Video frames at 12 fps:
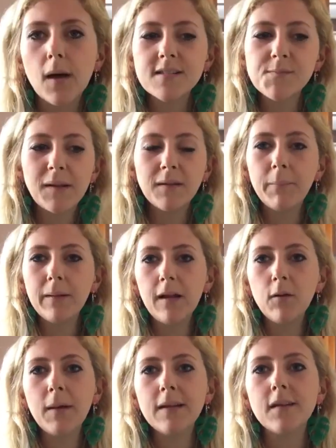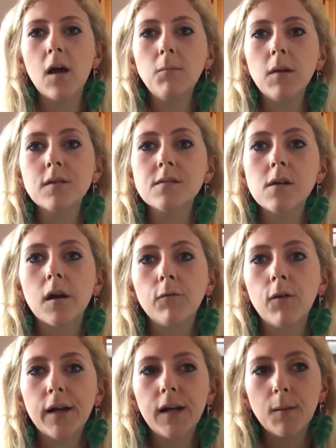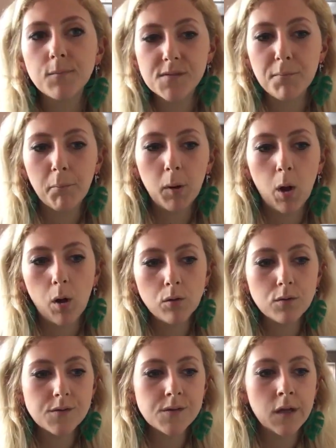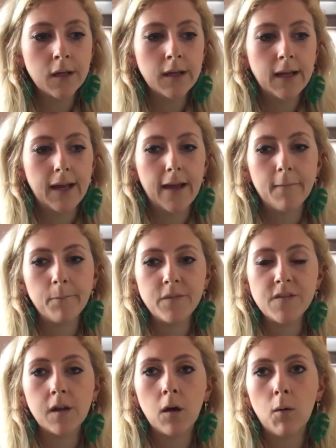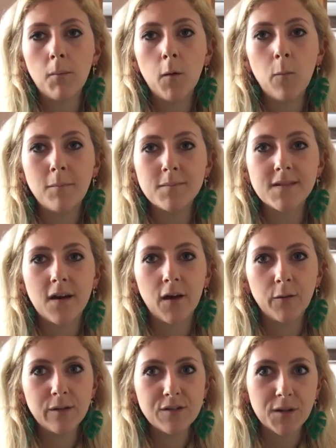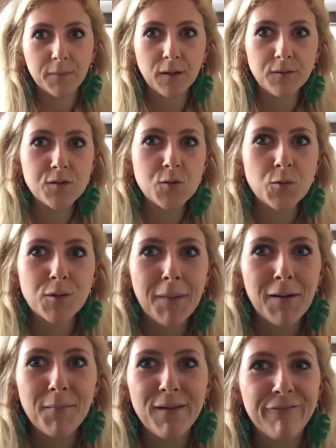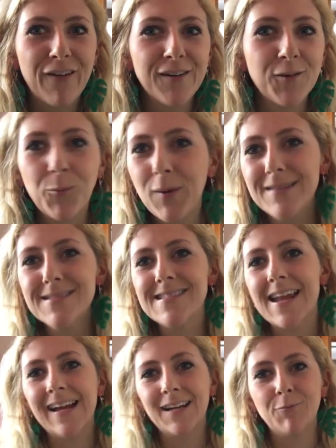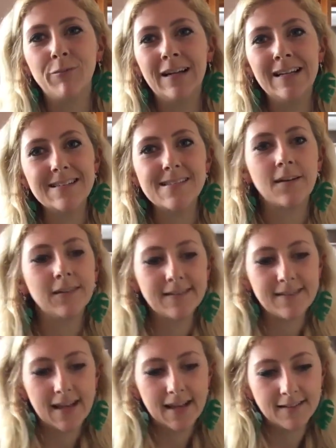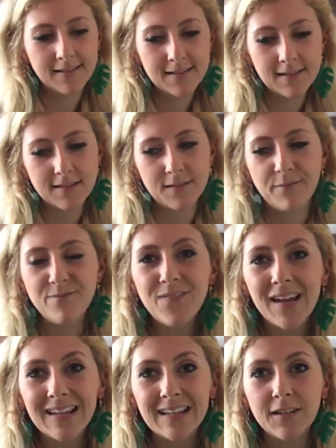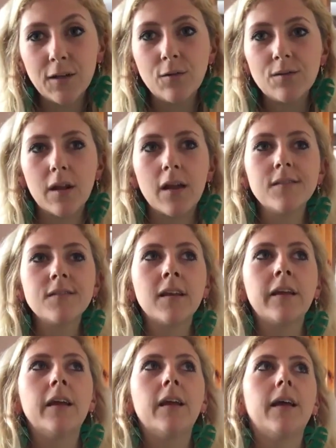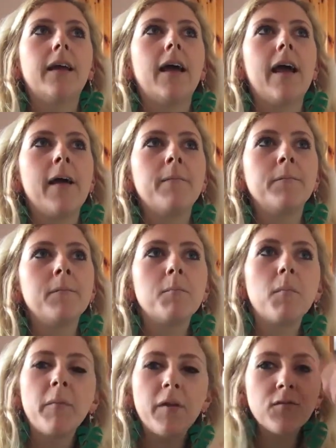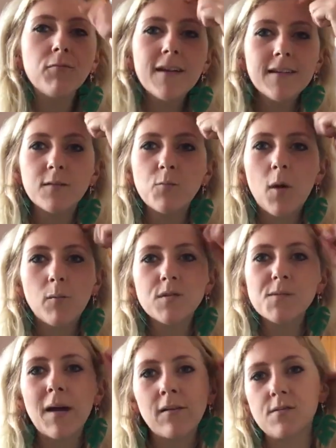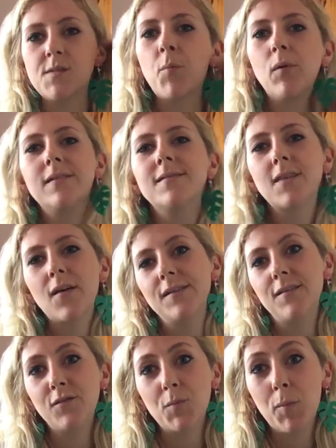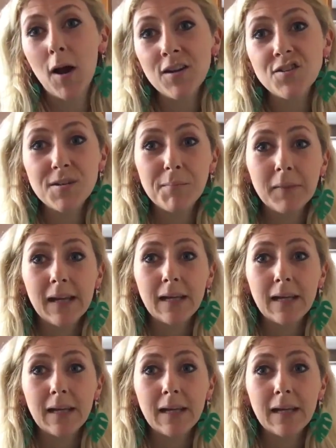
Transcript: I spent a little bit of time last night writing up some blogs to go on my website, which I'm going to talk about my friend on Wednesday, and I'm really excited because I'm fucking useless. My most recent one was about spotting signs of depression in